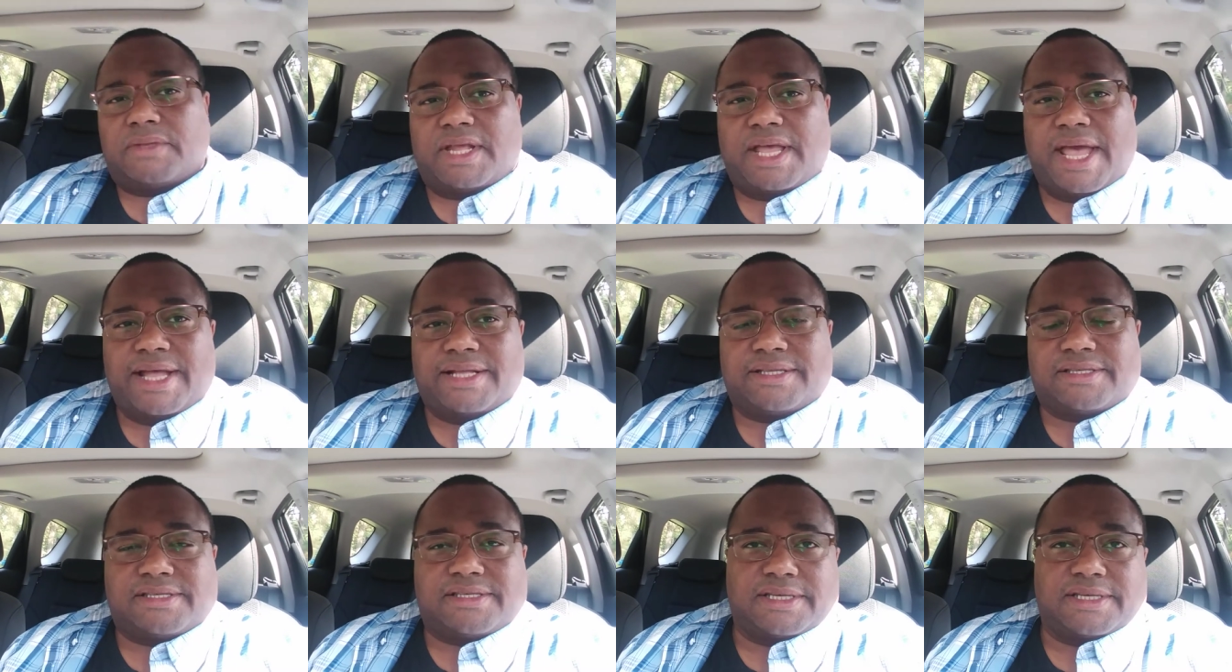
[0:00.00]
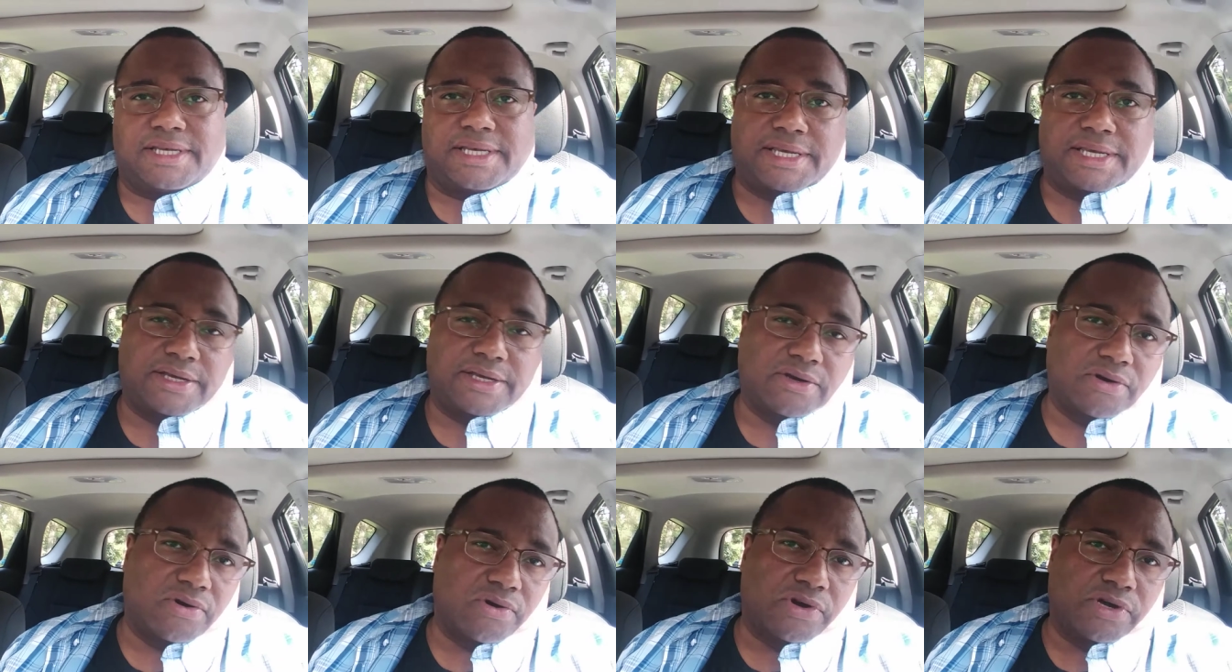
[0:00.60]

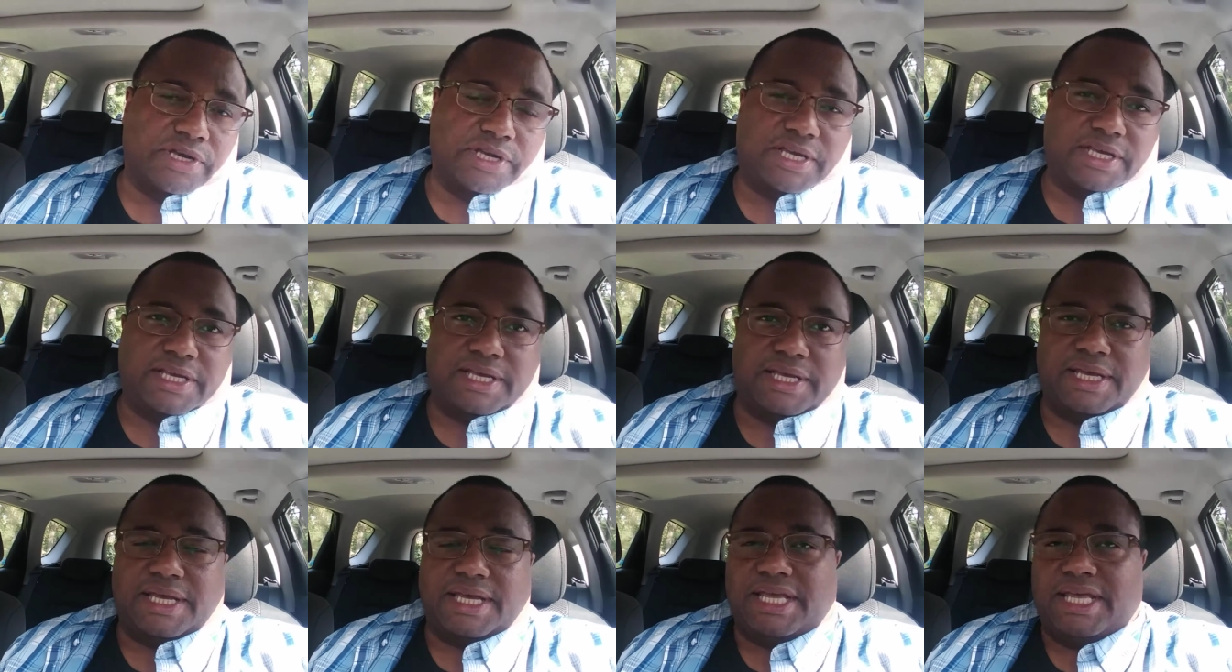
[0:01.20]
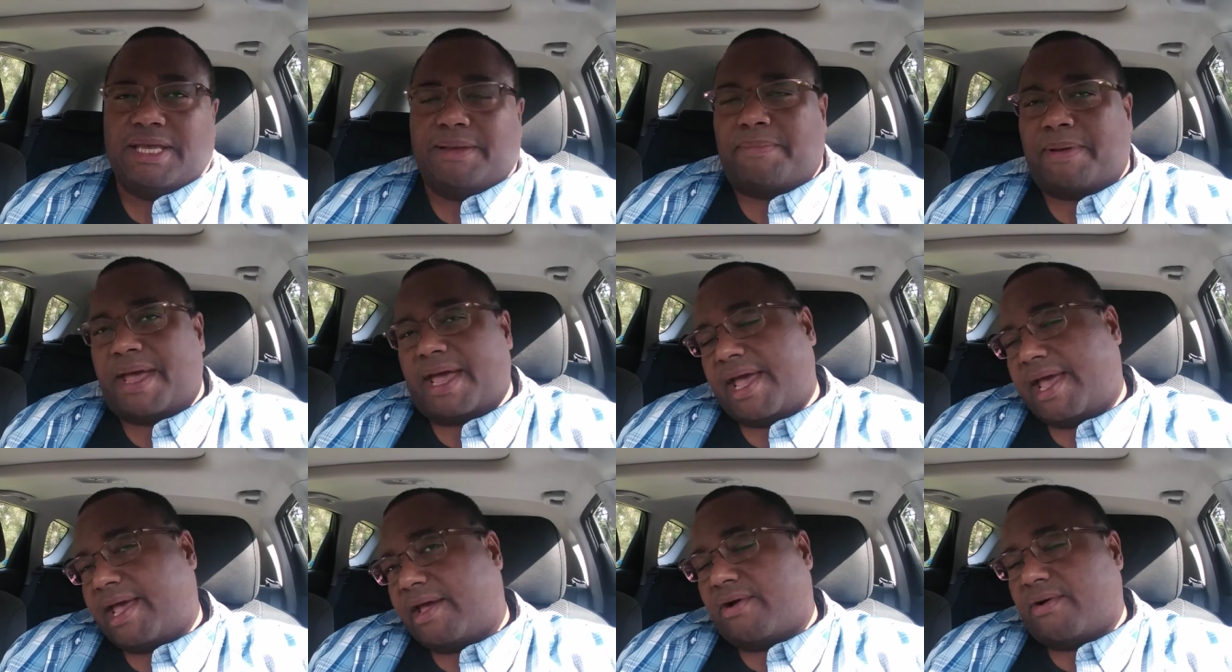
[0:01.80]
Etsy or
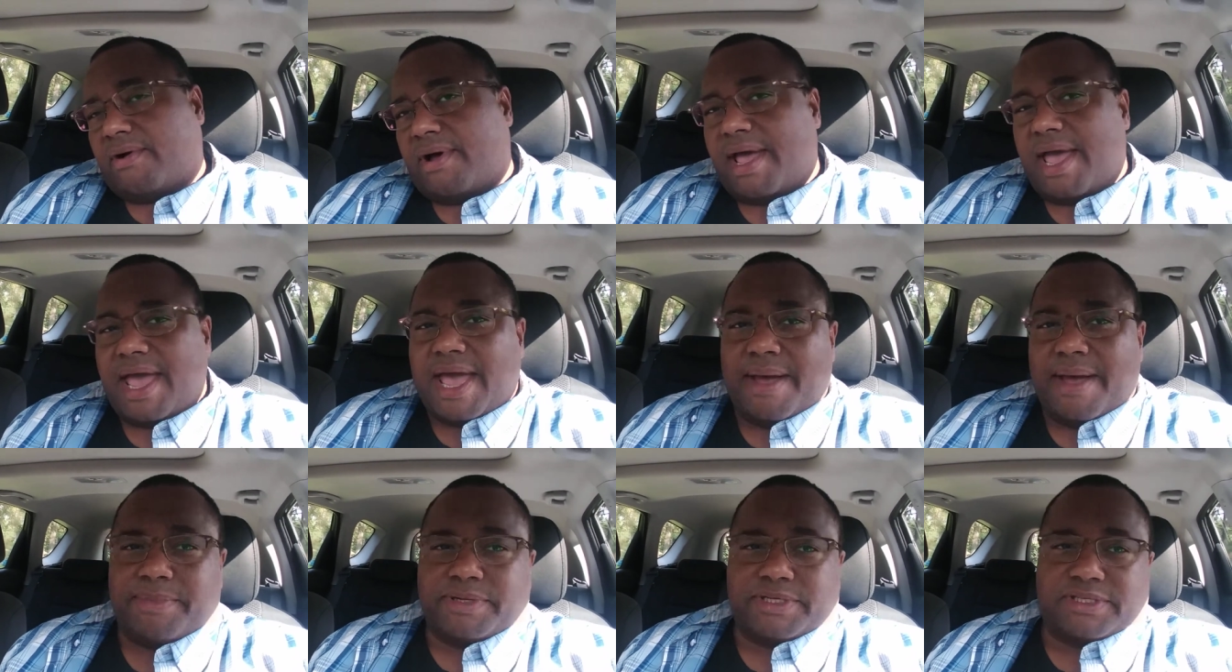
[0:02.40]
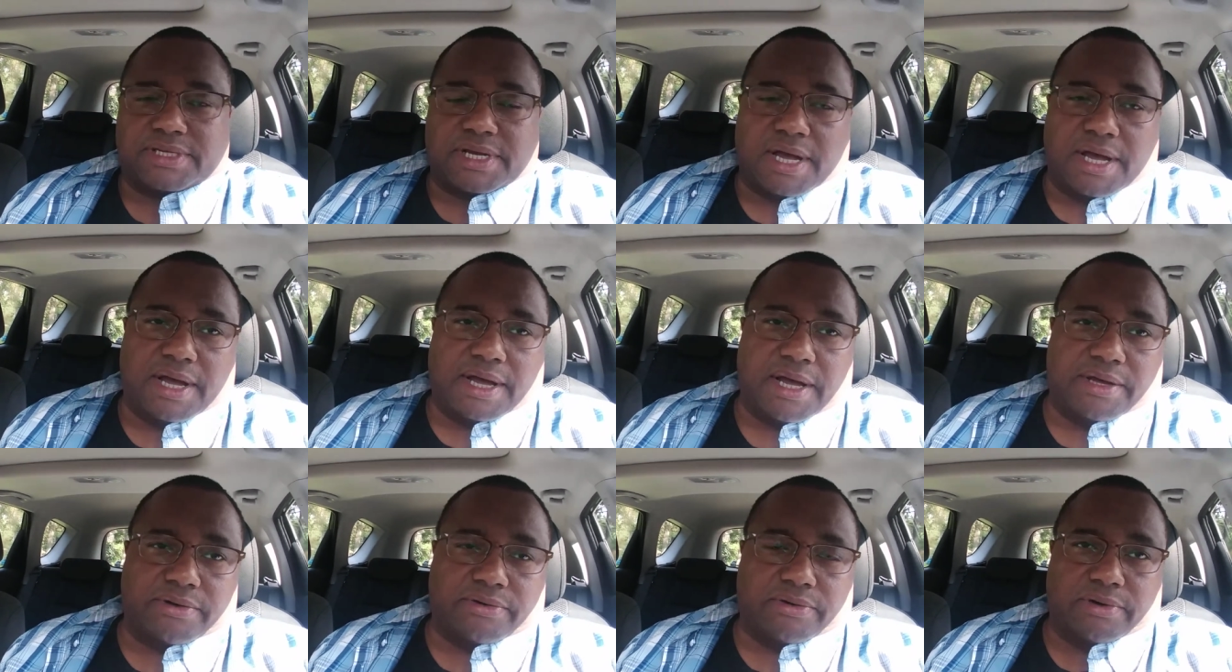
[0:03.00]
eBay or
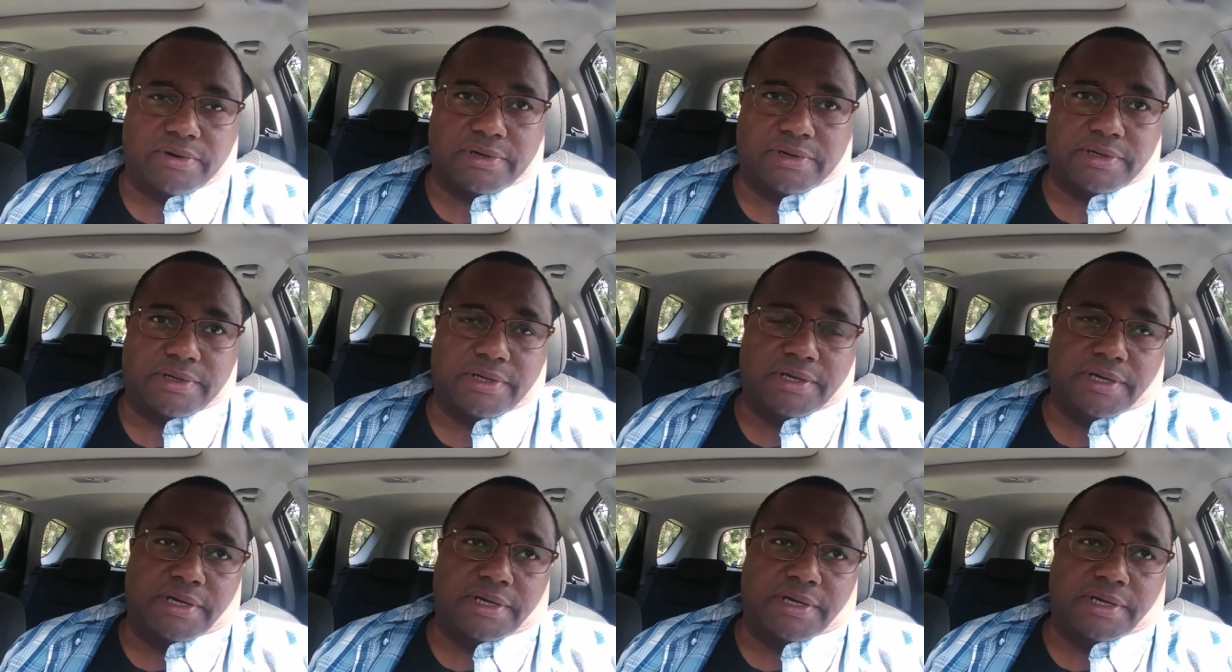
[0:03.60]
Amazon or